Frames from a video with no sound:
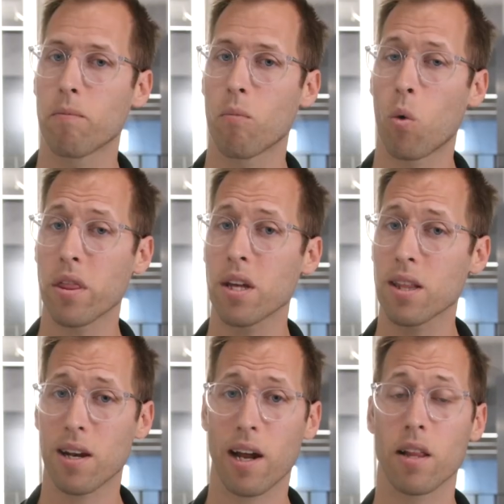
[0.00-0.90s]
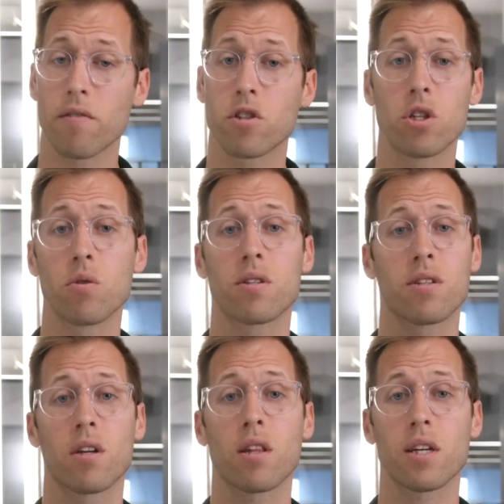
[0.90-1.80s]
One thing that I love to do is
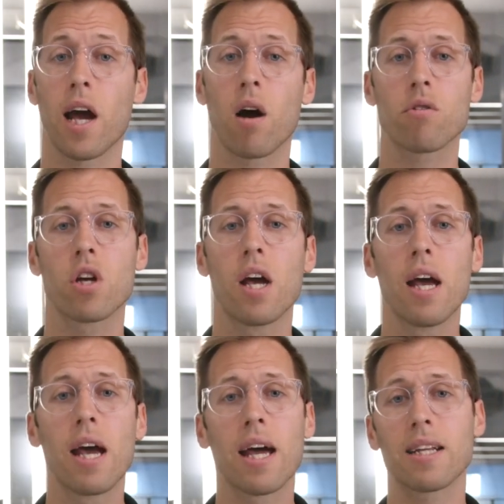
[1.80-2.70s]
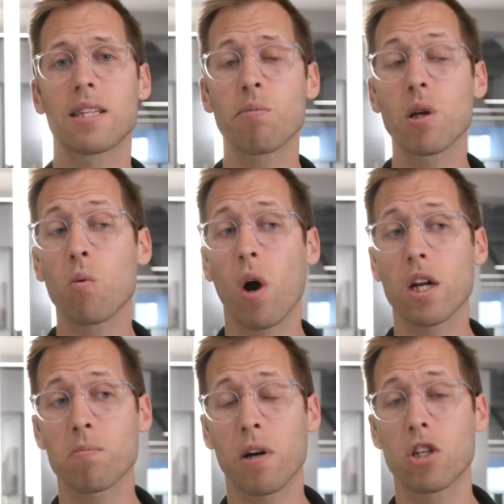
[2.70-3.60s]
sit on the couch and I simply
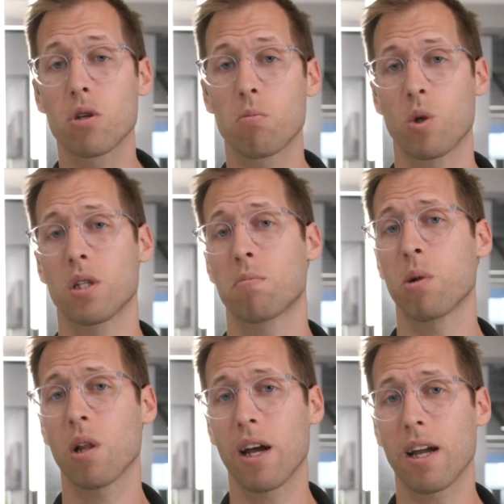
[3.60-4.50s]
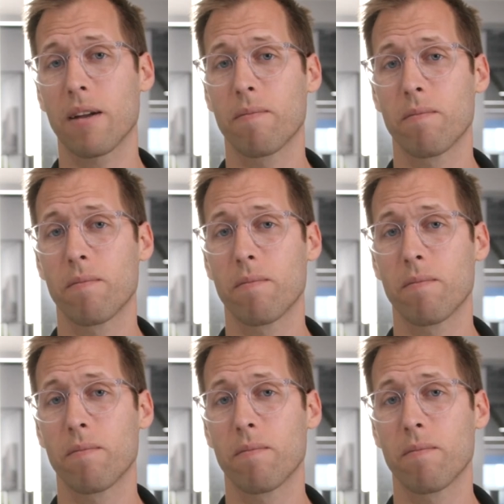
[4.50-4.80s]
watch my 2 boys play.